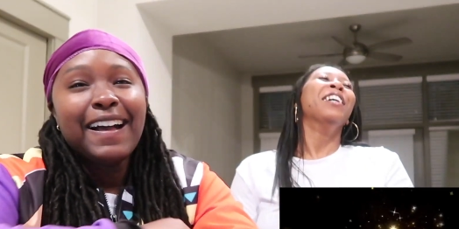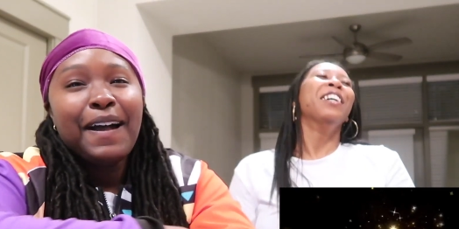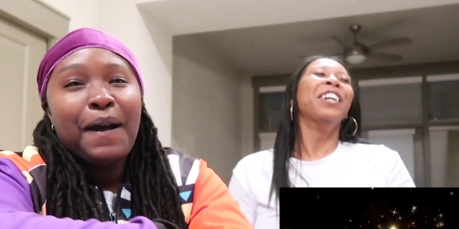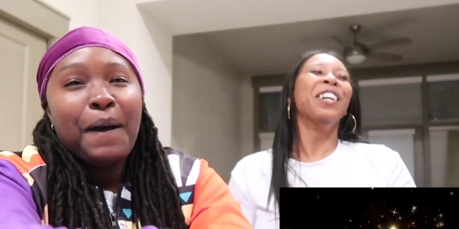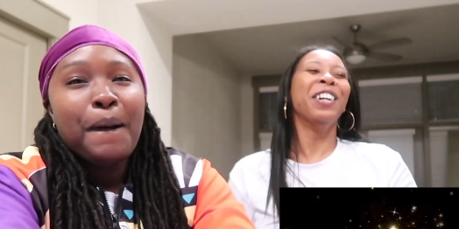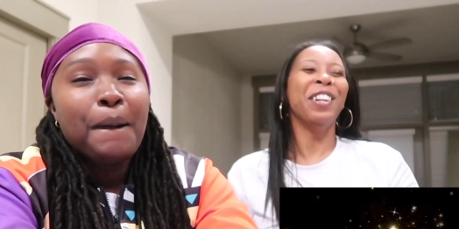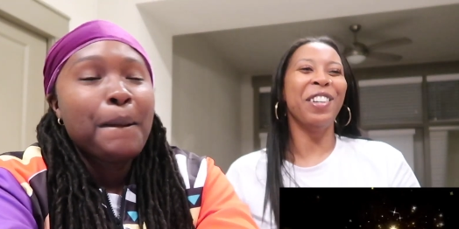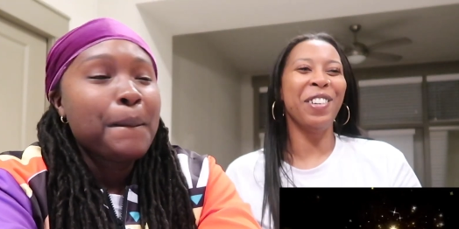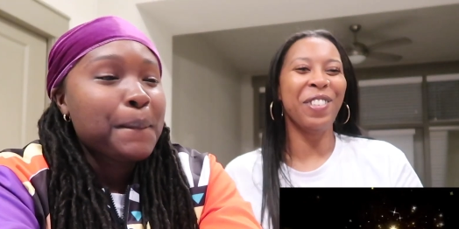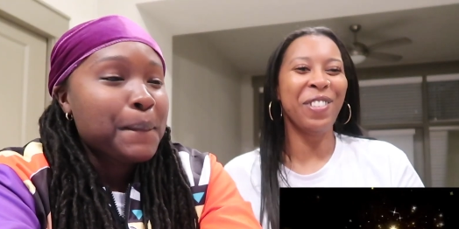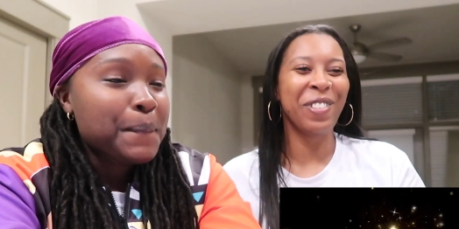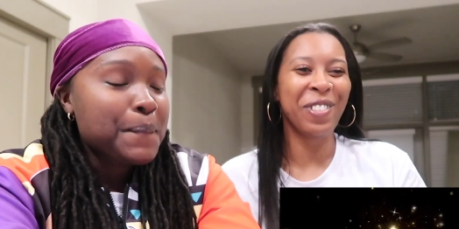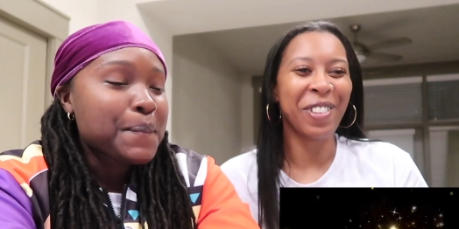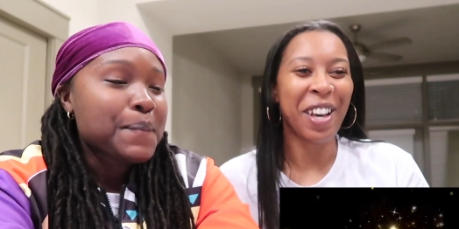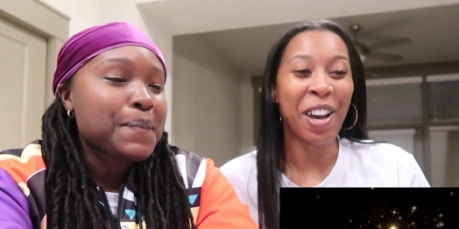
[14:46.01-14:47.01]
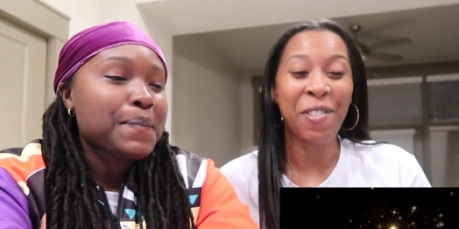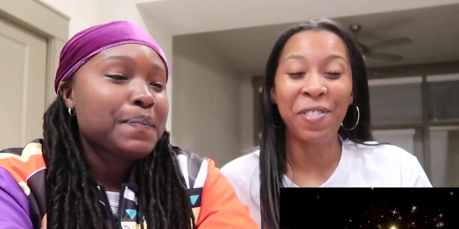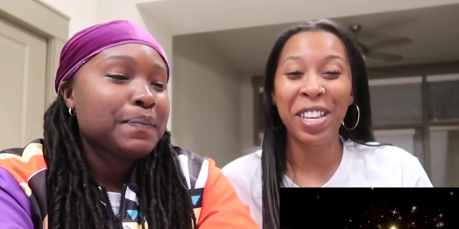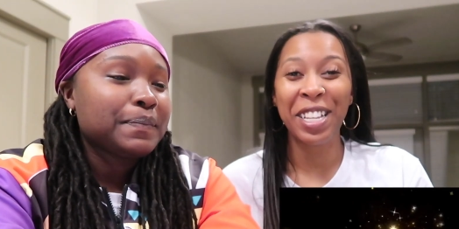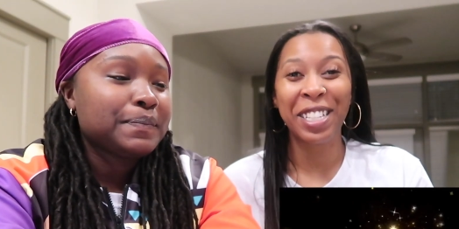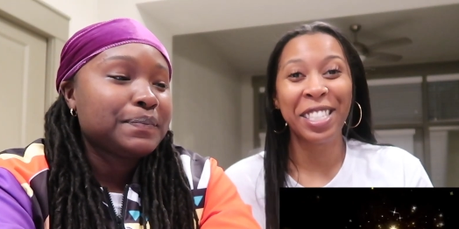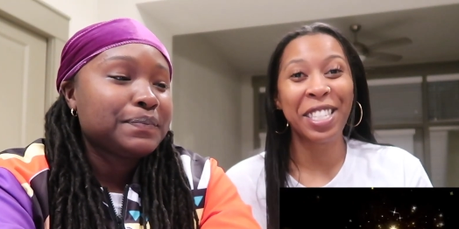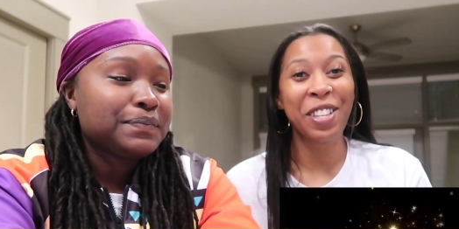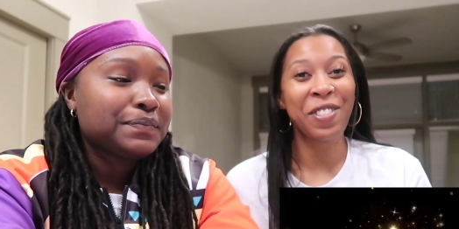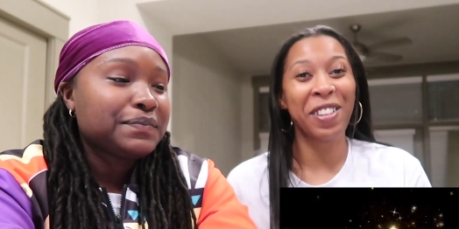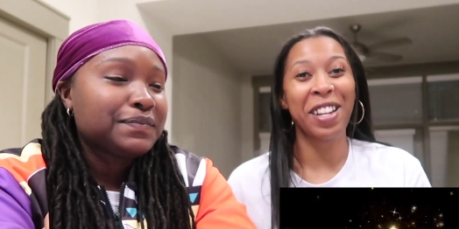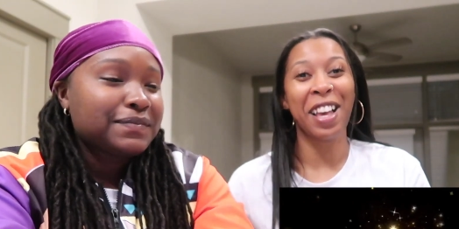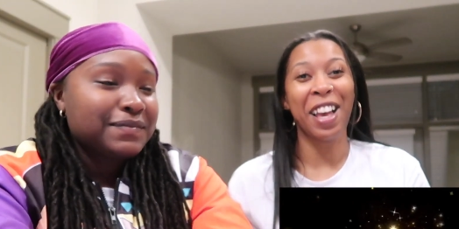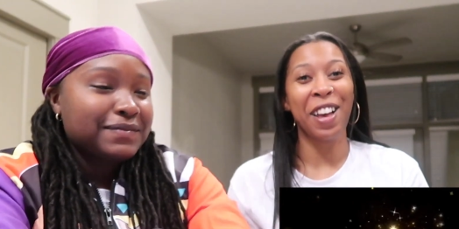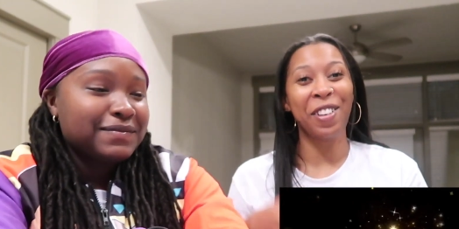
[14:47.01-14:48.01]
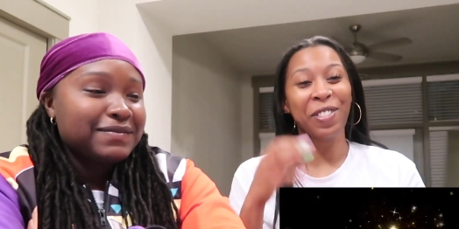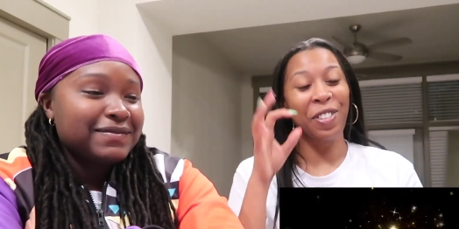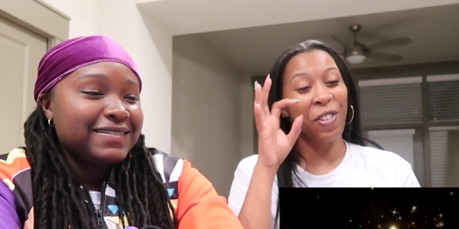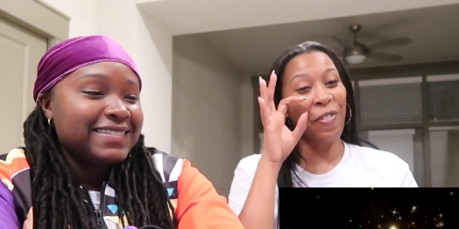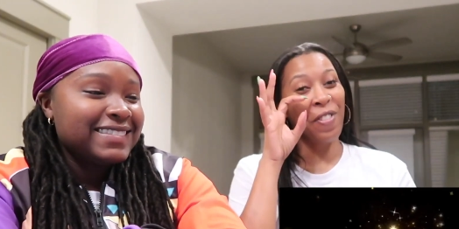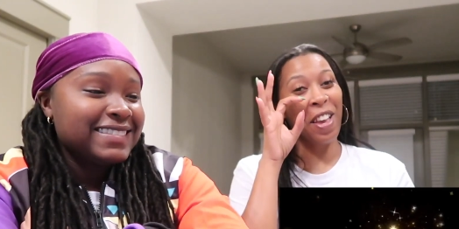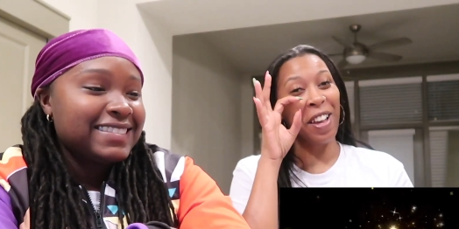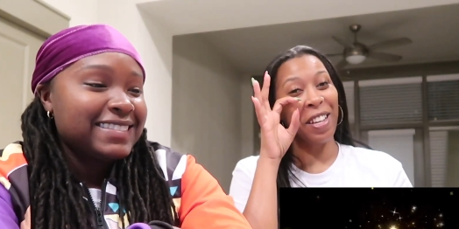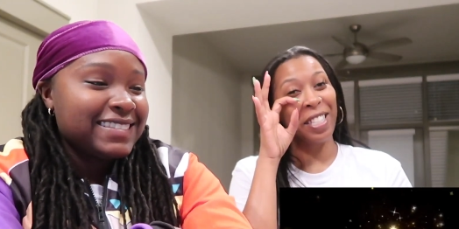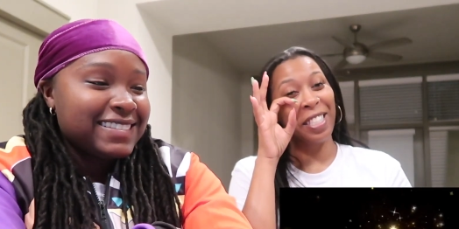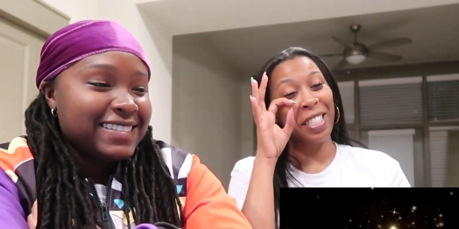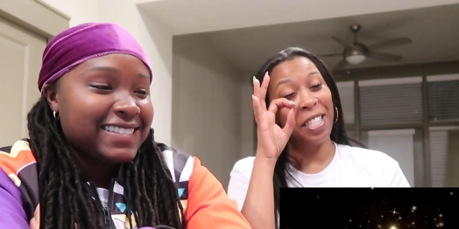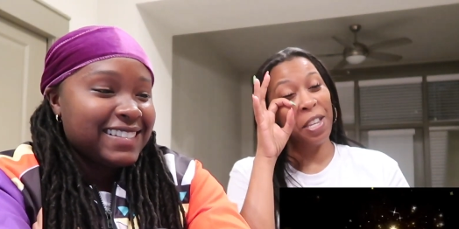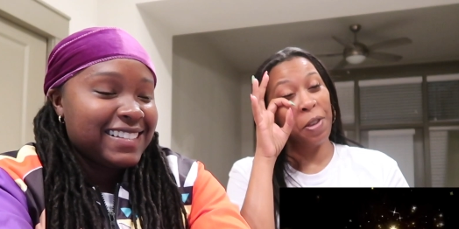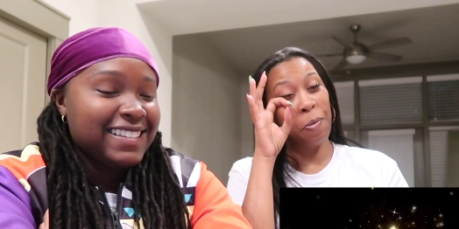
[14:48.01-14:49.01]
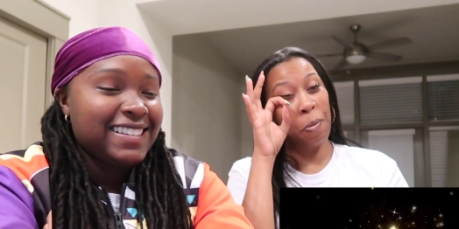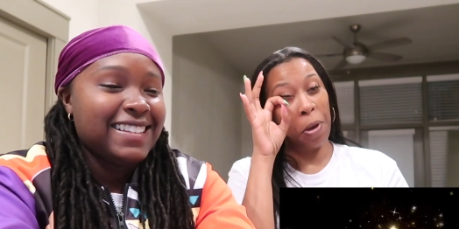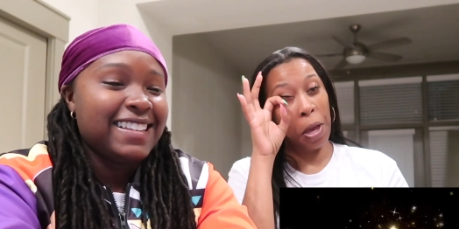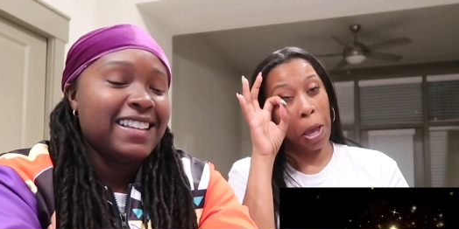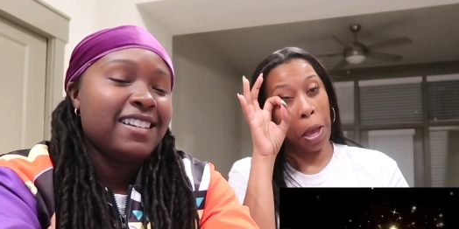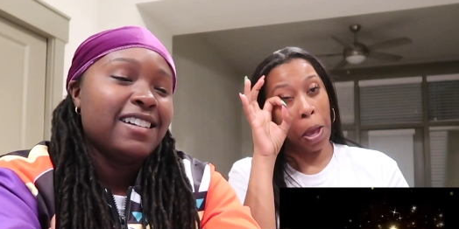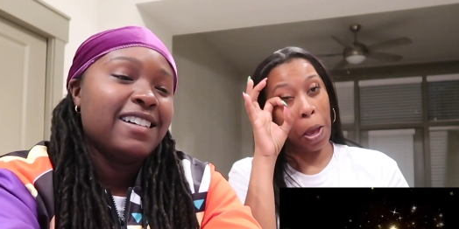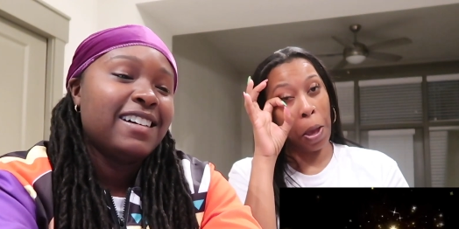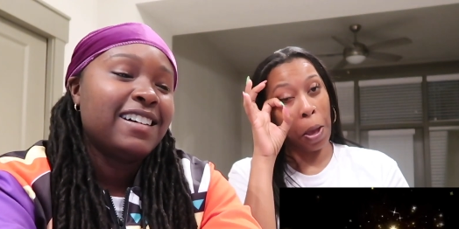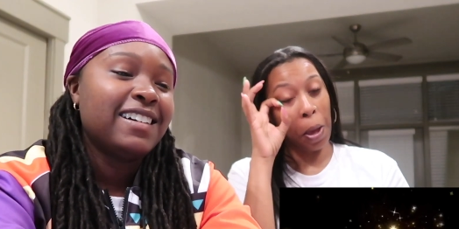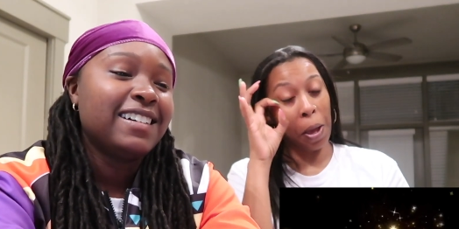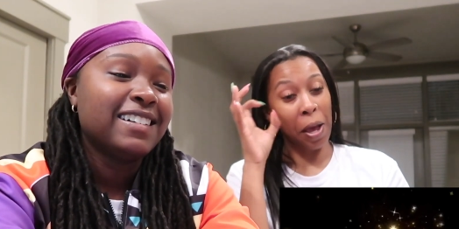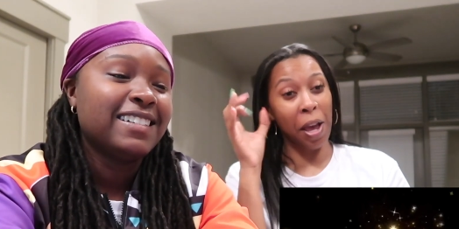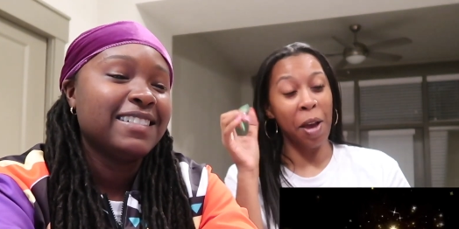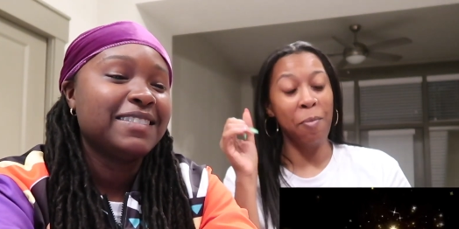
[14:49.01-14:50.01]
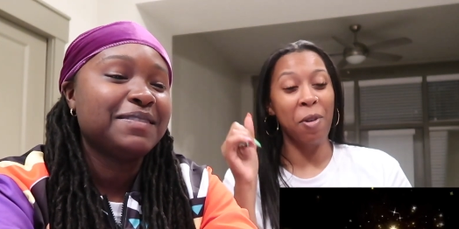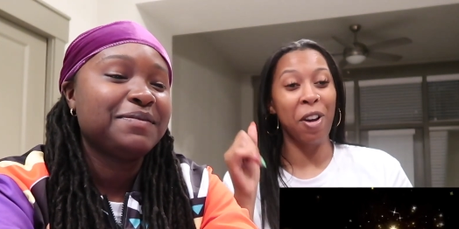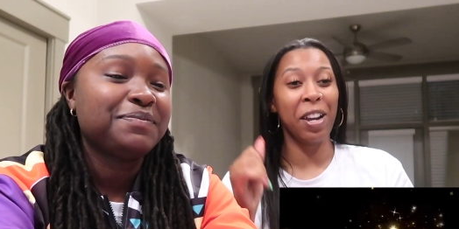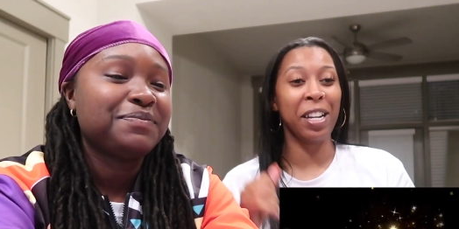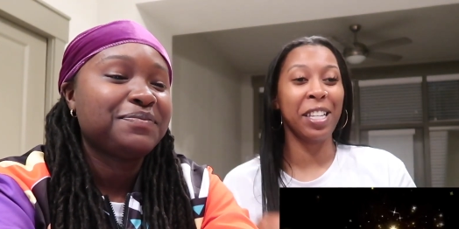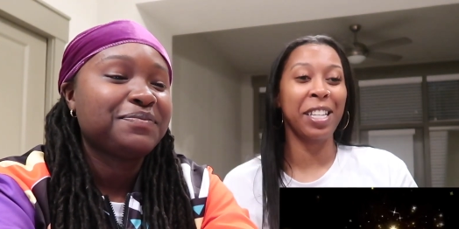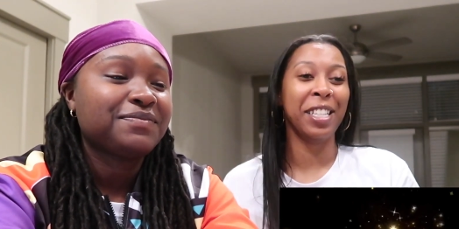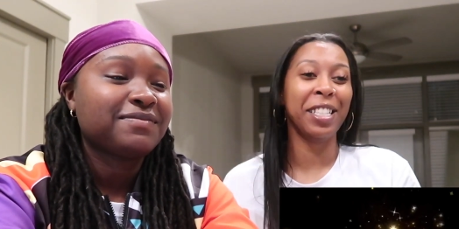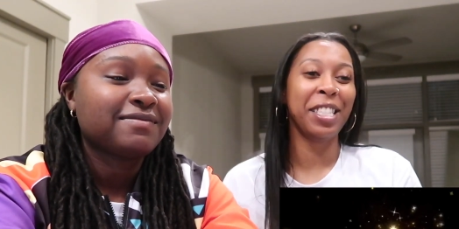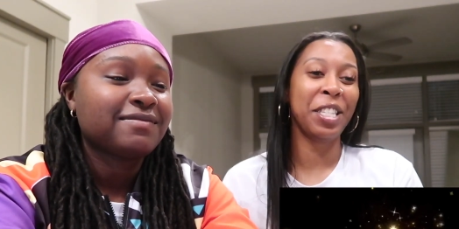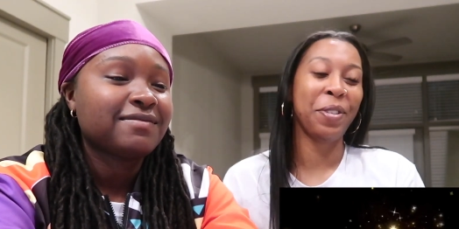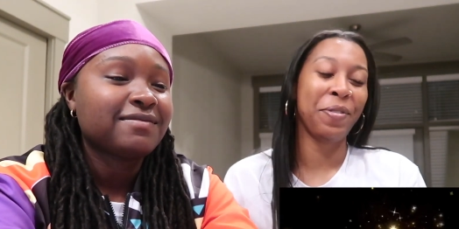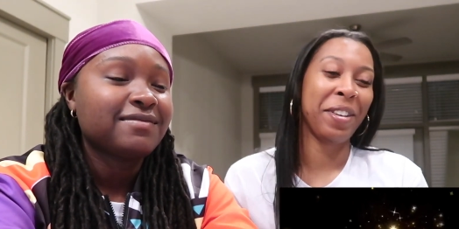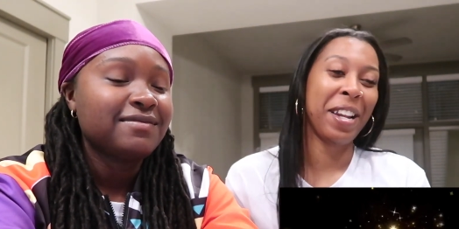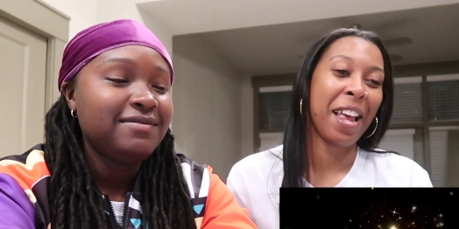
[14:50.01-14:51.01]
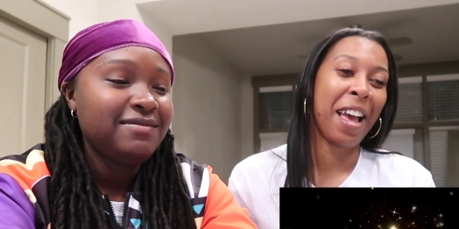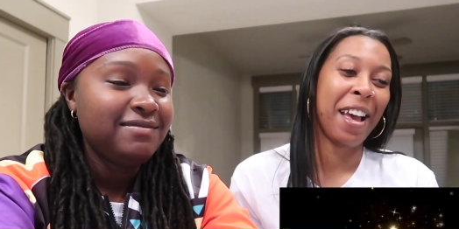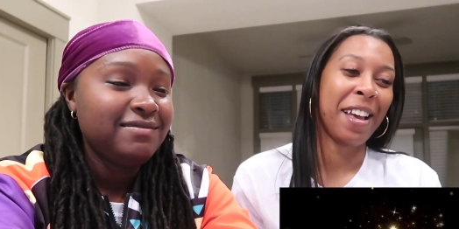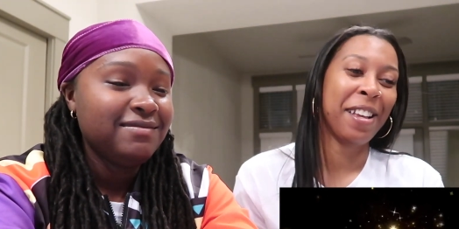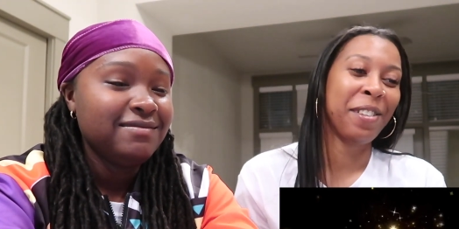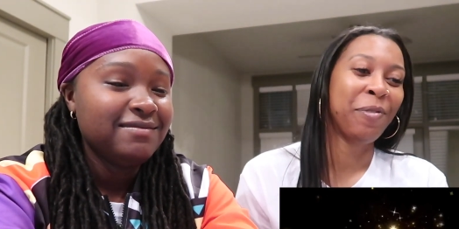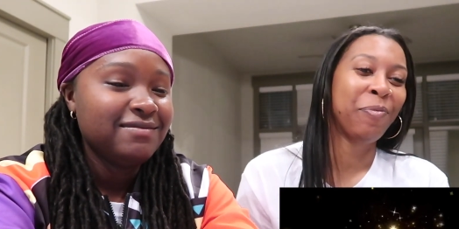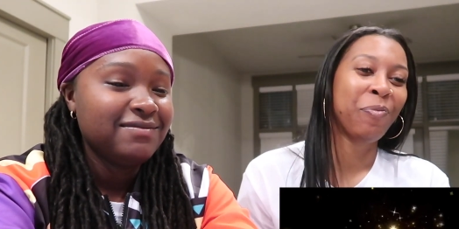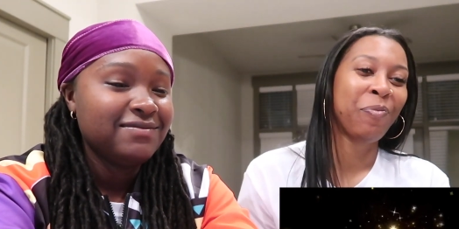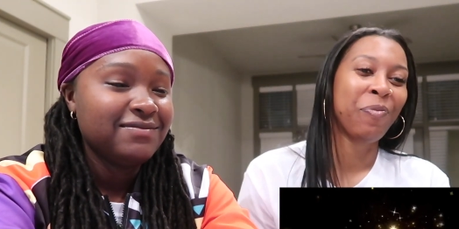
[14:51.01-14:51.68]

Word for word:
Speaker 1: Oh, I'm getting teary-eyed. I don't know if y'all can see, but I'm already getting teary-eyed.